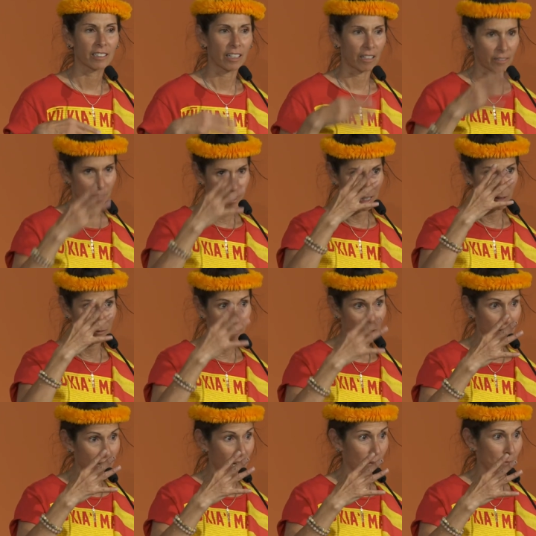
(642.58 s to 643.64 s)
I'll say 4
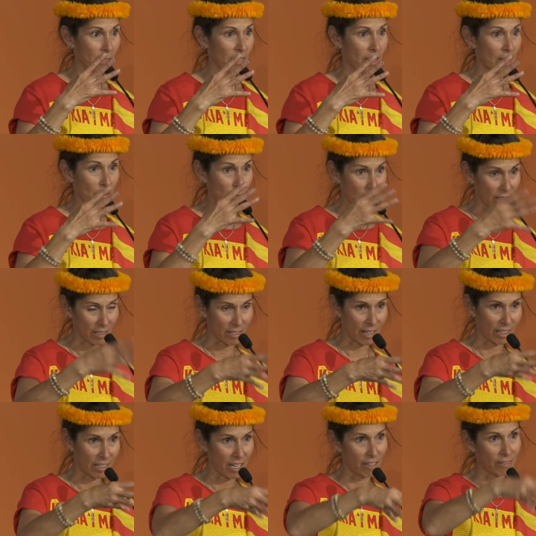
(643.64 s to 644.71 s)
times a day because I
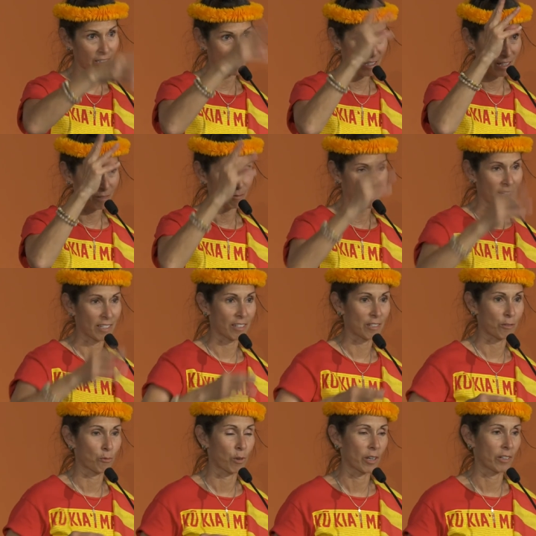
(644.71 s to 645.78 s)
count the sunrise
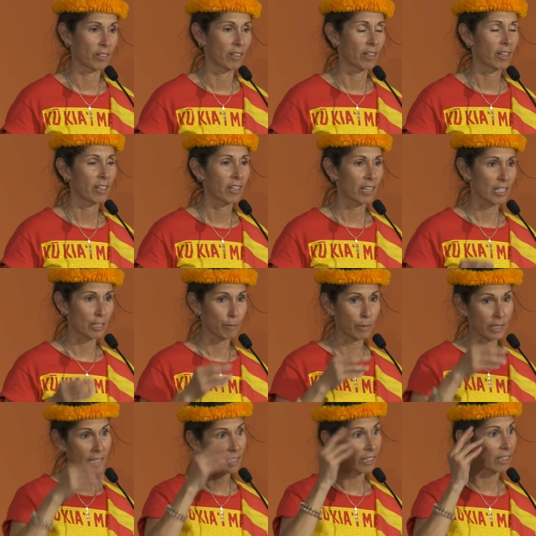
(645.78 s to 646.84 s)
as one, as a
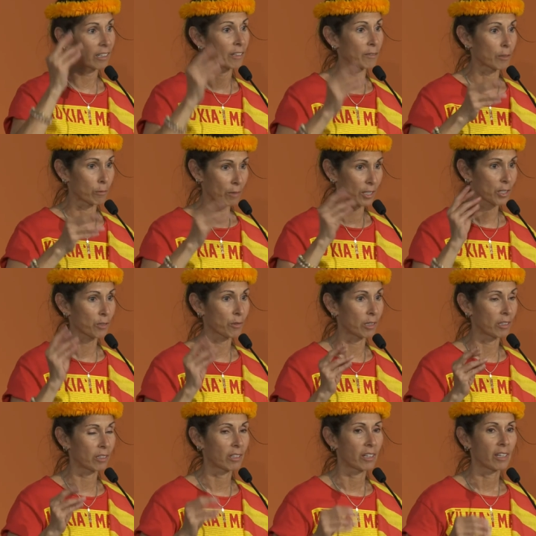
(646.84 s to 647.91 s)
beginning of the
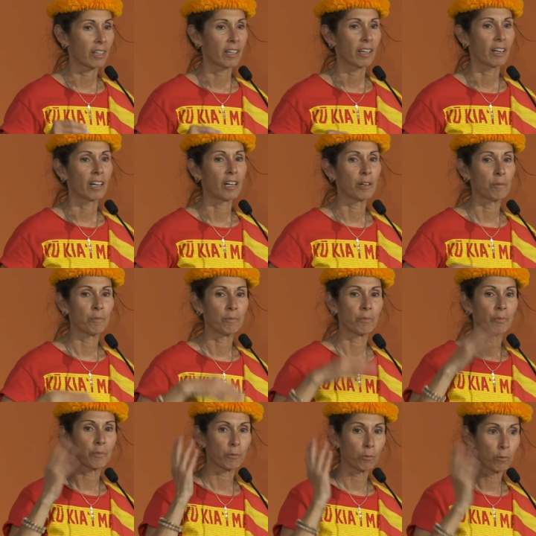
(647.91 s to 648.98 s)
ritual,
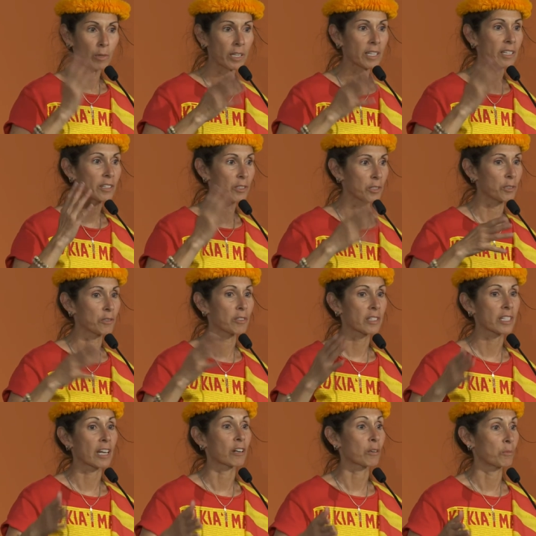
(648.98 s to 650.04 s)
we do
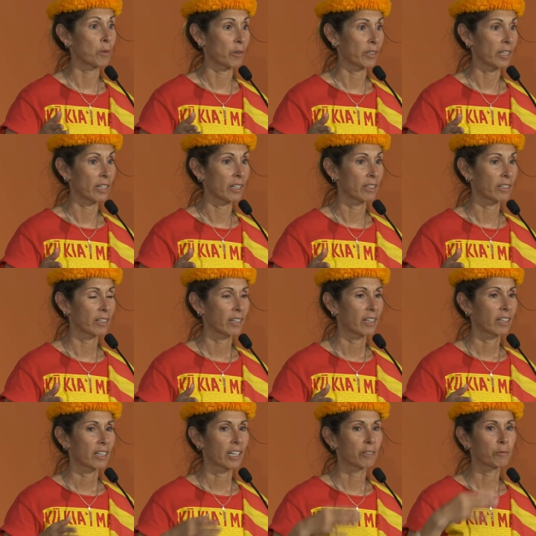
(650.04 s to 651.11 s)
ceremony.
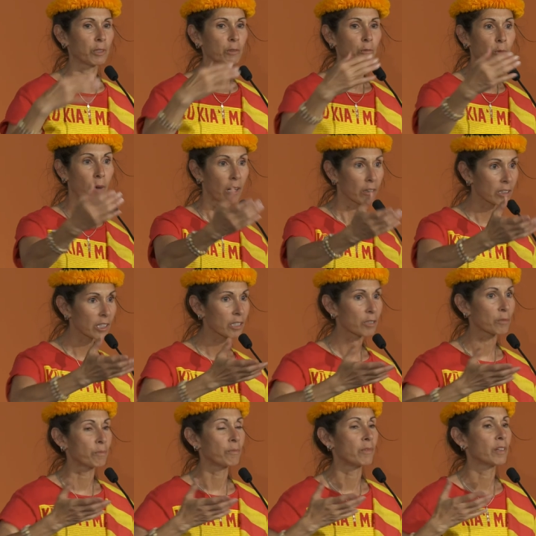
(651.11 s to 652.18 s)
And we
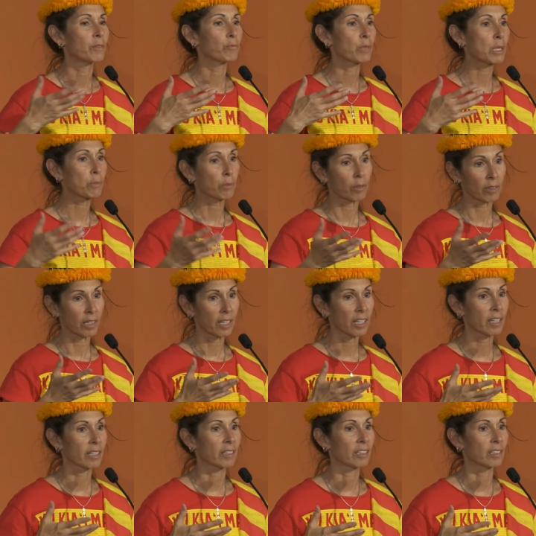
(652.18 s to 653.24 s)
welcome people
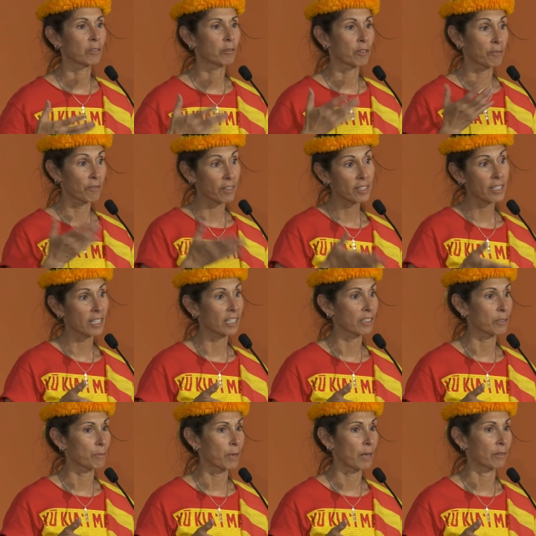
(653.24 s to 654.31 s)
in who are visiting
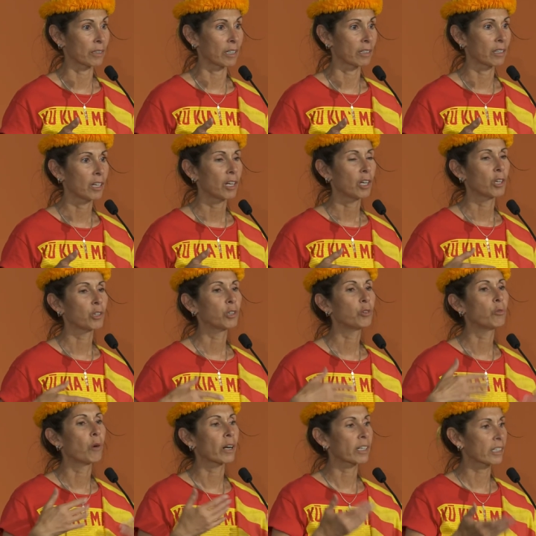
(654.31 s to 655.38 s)
the mauna who
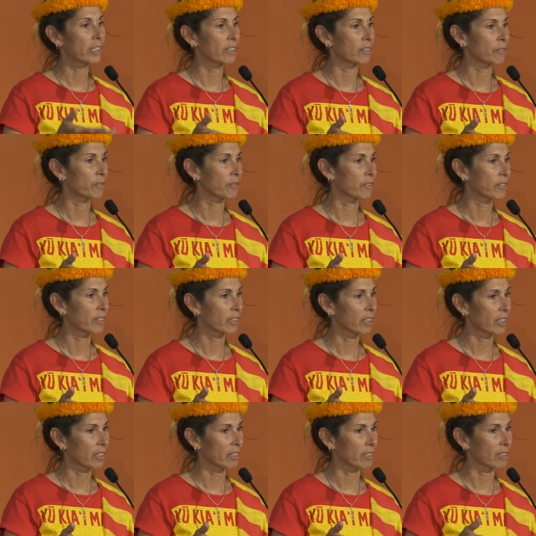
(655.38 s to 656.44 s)
want to give
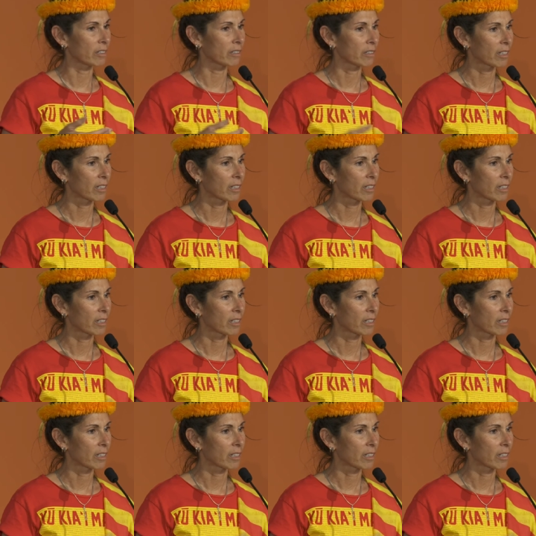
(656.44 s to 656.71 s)
a